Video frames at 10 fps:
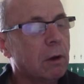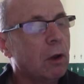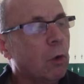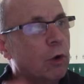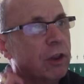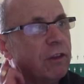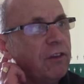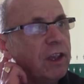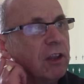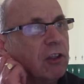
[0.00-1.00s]
One of the
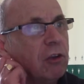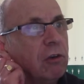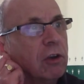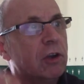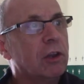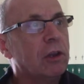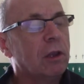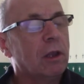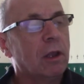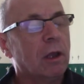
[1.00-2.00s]
things you can
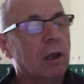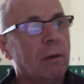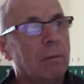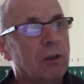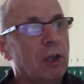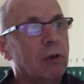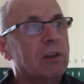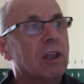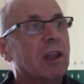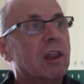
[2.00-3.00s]

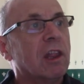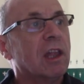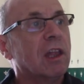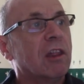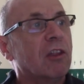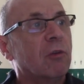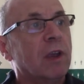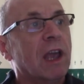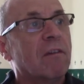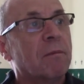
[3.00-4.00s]
notice is that we
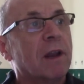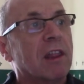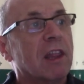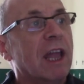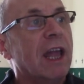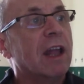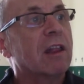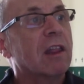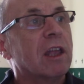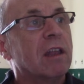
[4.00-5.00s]
have placed the
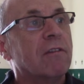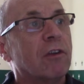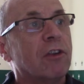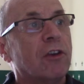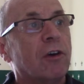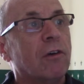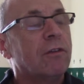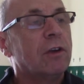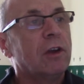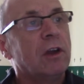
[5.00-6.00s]
X in front of
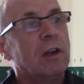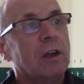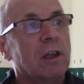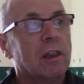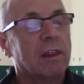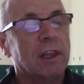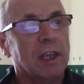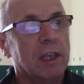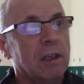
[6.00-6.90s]
the